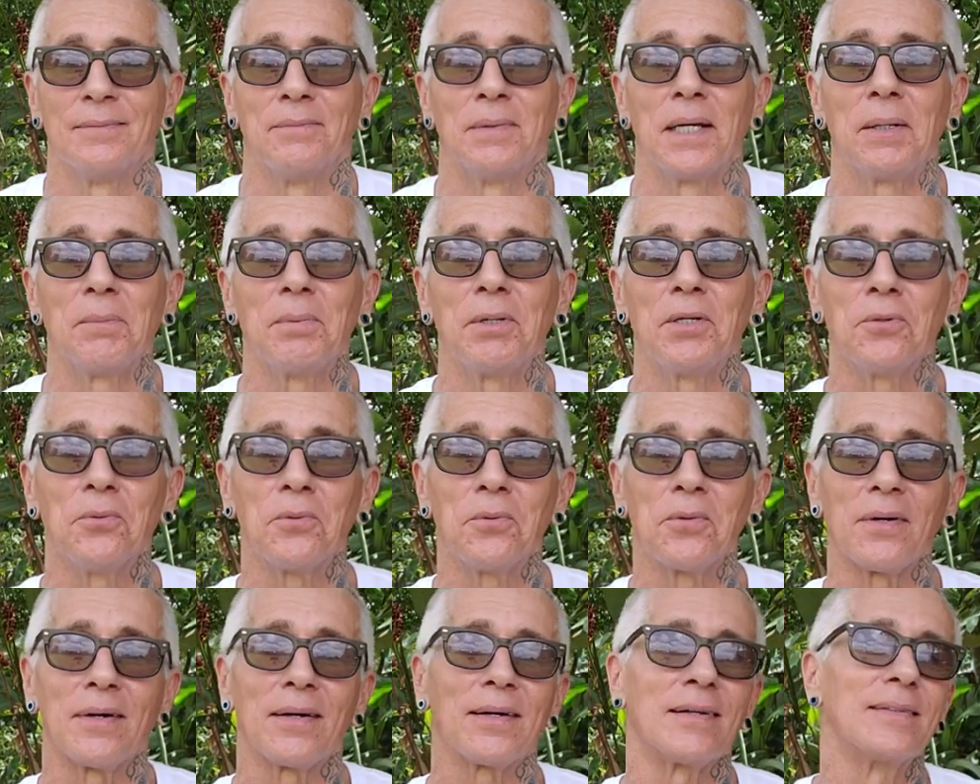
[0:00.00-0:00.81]
Maybe you
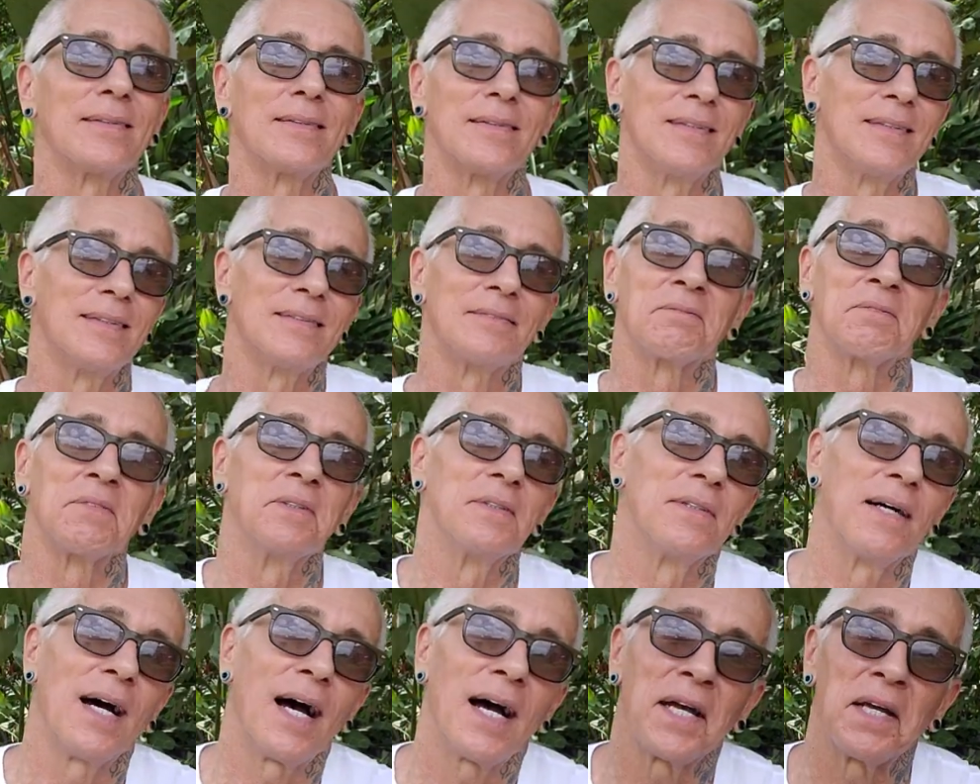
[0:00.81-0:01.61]
were.
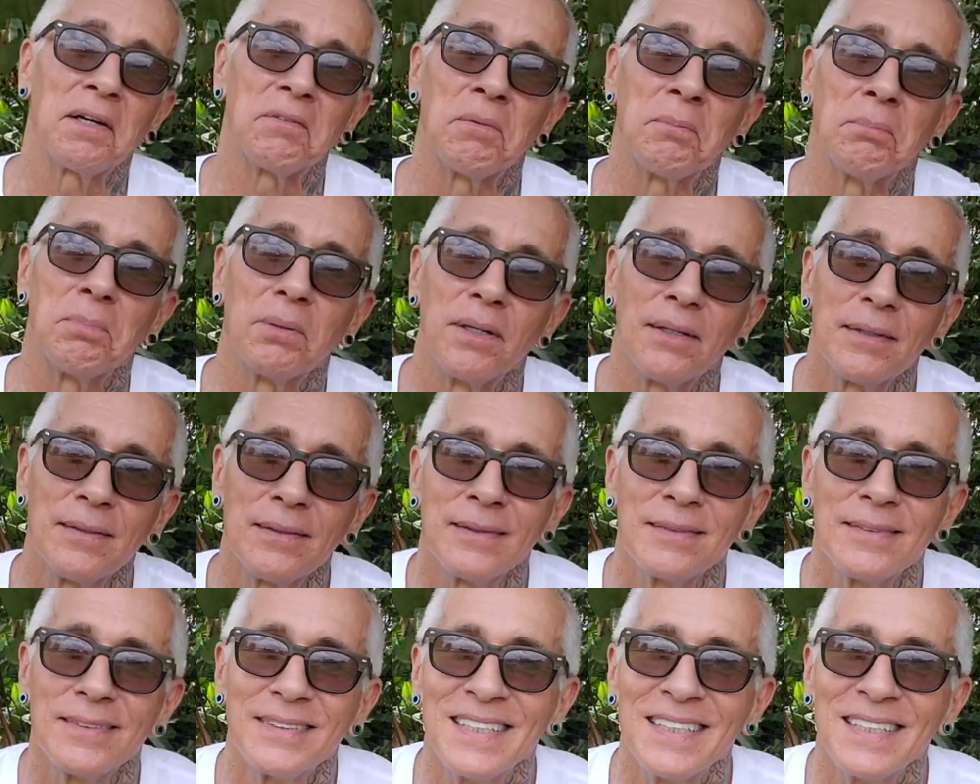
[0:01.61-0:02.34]
I haven't been.